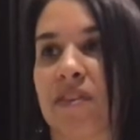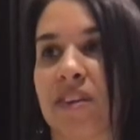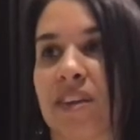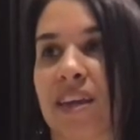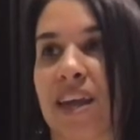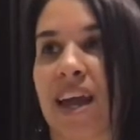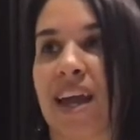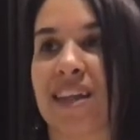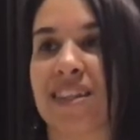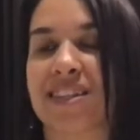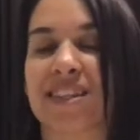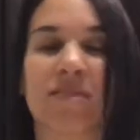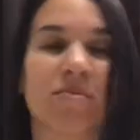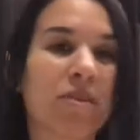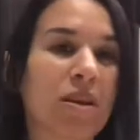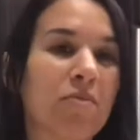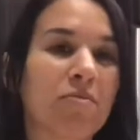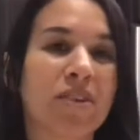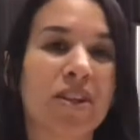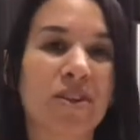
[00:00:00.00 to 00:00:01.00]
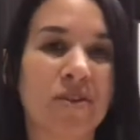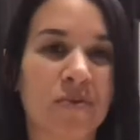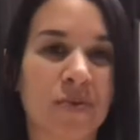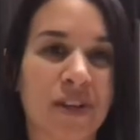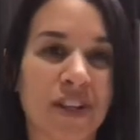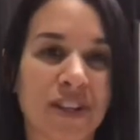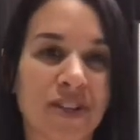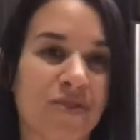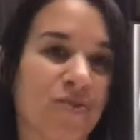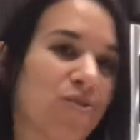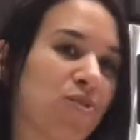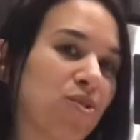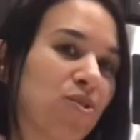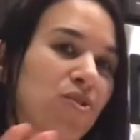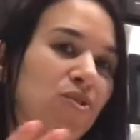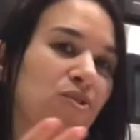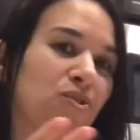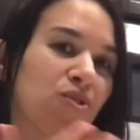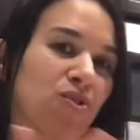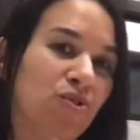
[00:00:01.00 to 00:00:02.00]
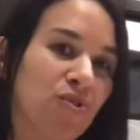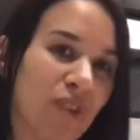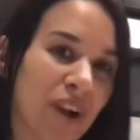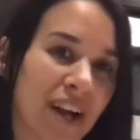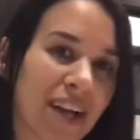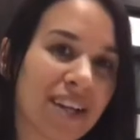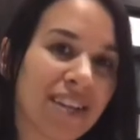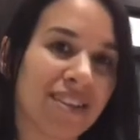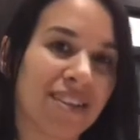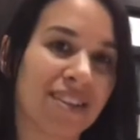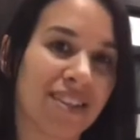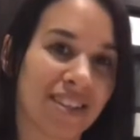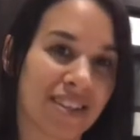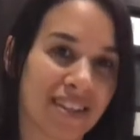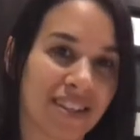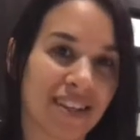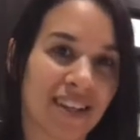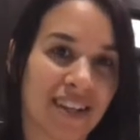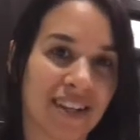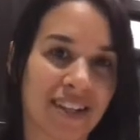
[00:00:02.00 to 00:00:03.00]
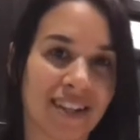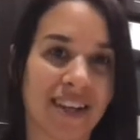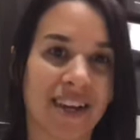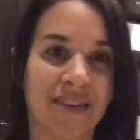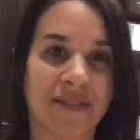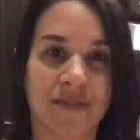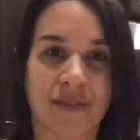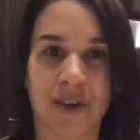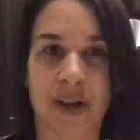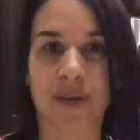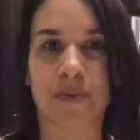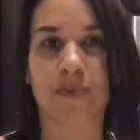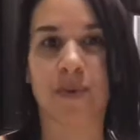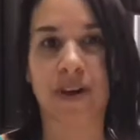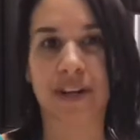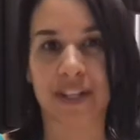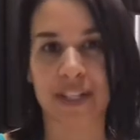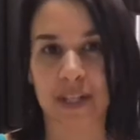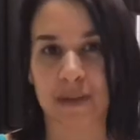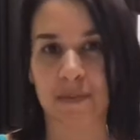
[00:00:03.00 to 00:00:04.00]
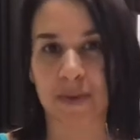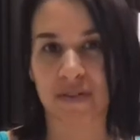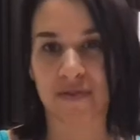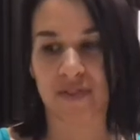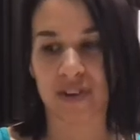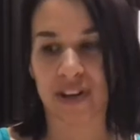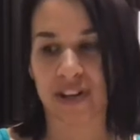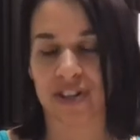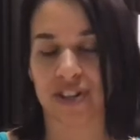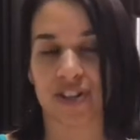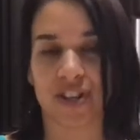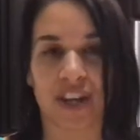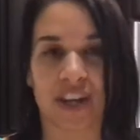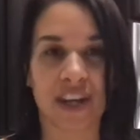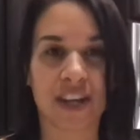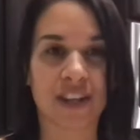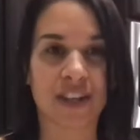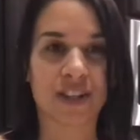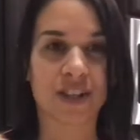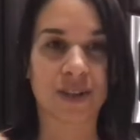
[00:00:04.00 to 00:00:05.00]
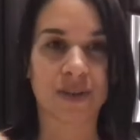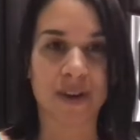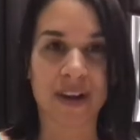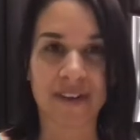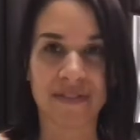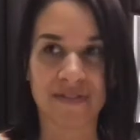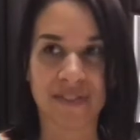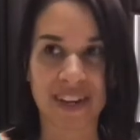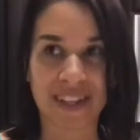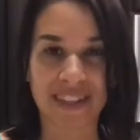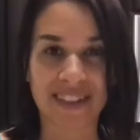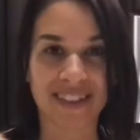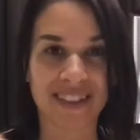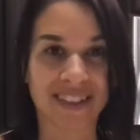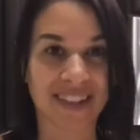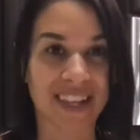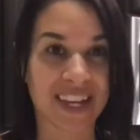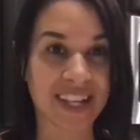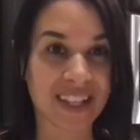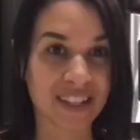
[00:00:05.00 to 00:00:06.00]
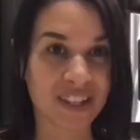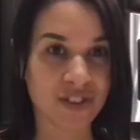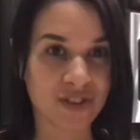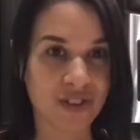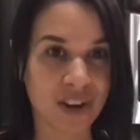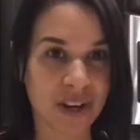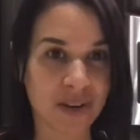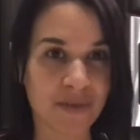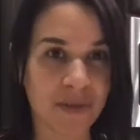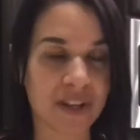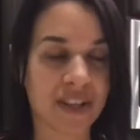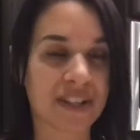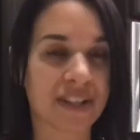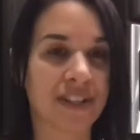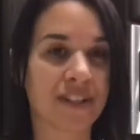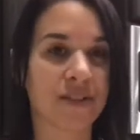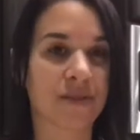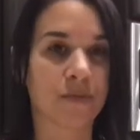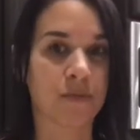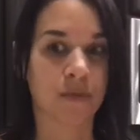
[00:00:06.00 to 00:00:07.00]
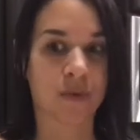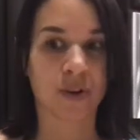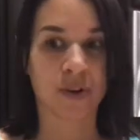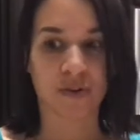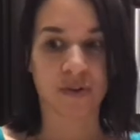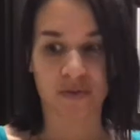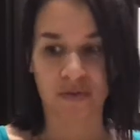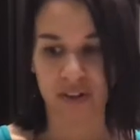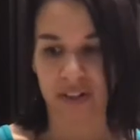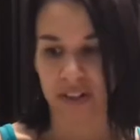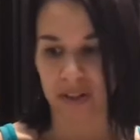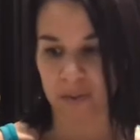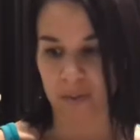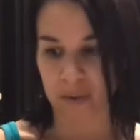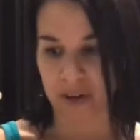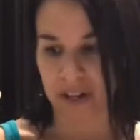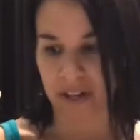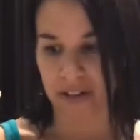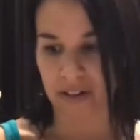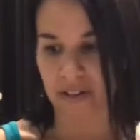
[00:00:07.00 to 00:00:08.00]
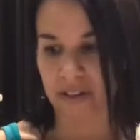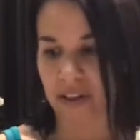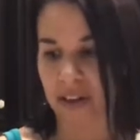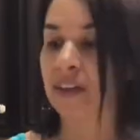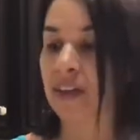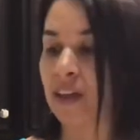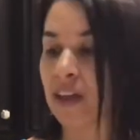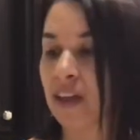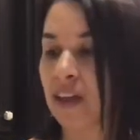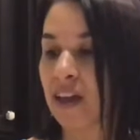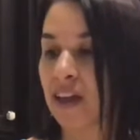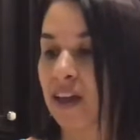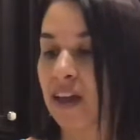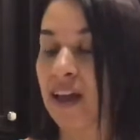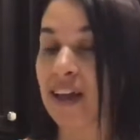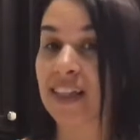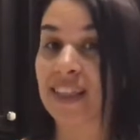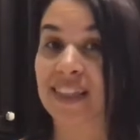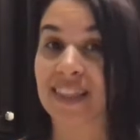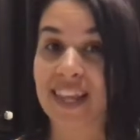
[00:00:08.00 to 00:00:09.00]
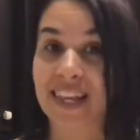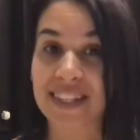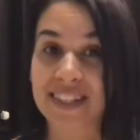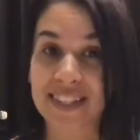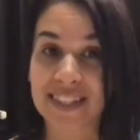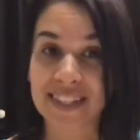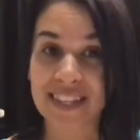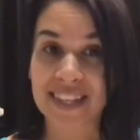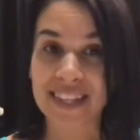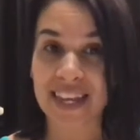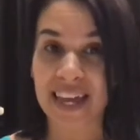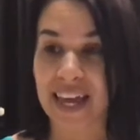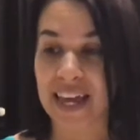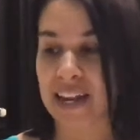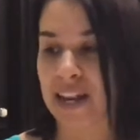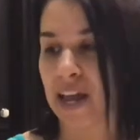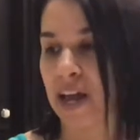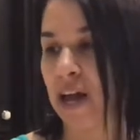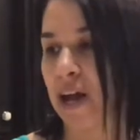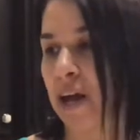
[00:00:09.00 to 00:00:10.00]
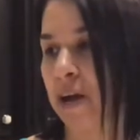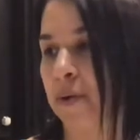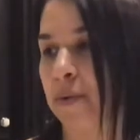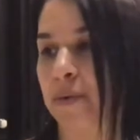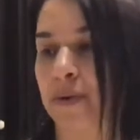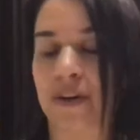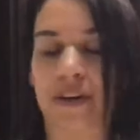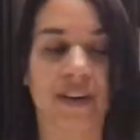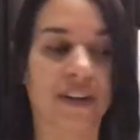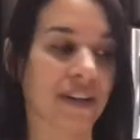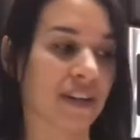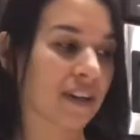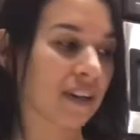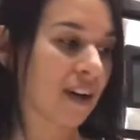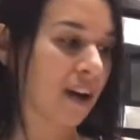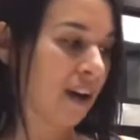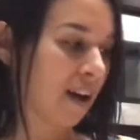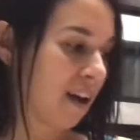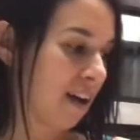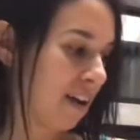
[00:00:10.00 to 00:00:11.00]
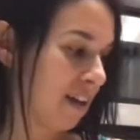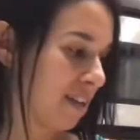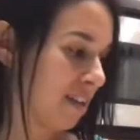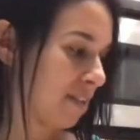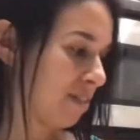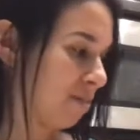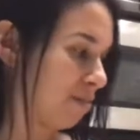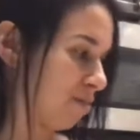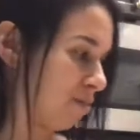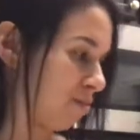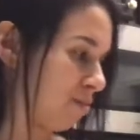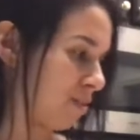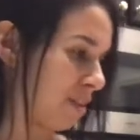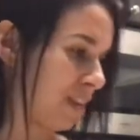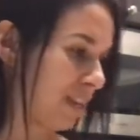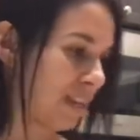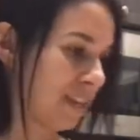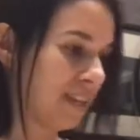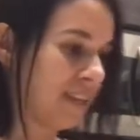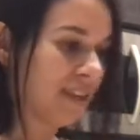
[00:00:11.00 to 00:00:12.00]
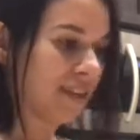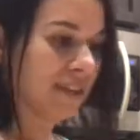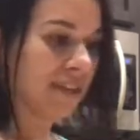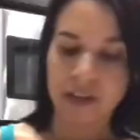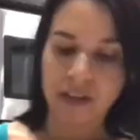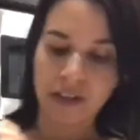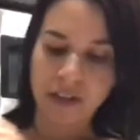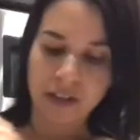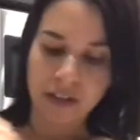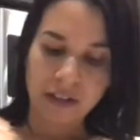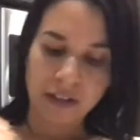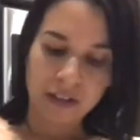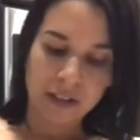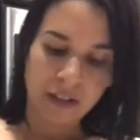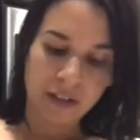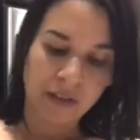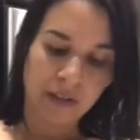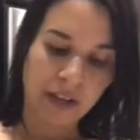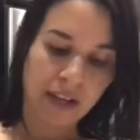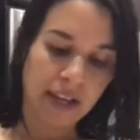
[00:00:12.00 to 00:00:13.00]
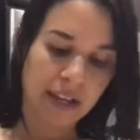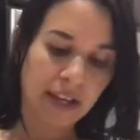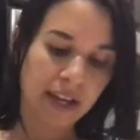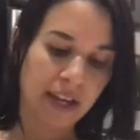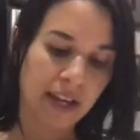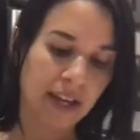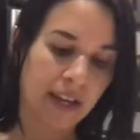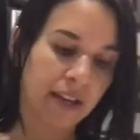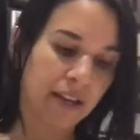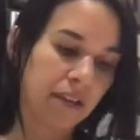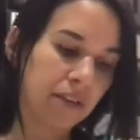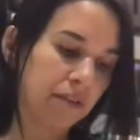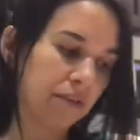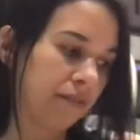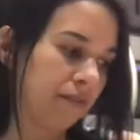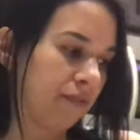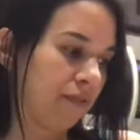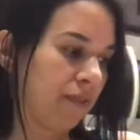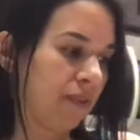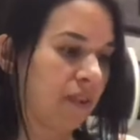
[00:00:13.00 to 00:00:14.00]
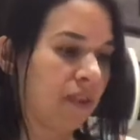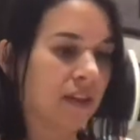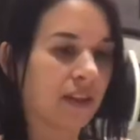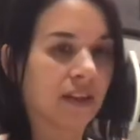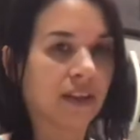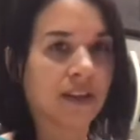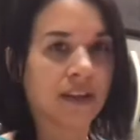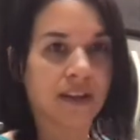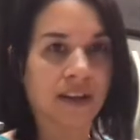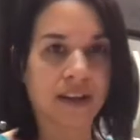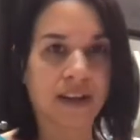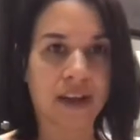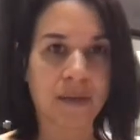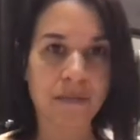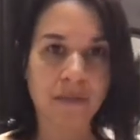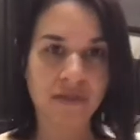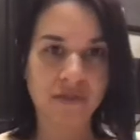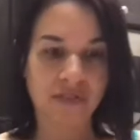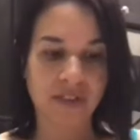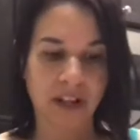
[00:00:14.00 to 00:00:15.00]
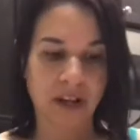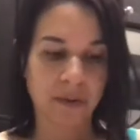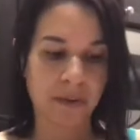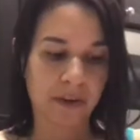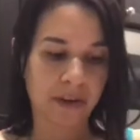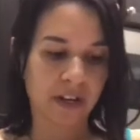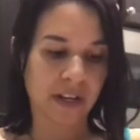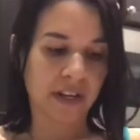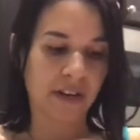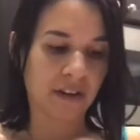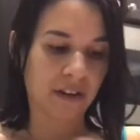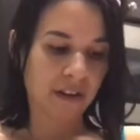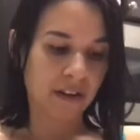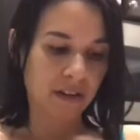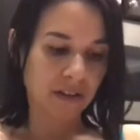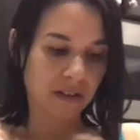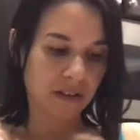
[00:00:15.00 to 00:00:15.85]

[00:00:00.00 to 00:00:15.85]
And sometimes I don't want to use dried seasonings. I want it to be fresh. So I find that the lightly dried ones work really well. Let's get our cod ready. So I have a cup of flour here,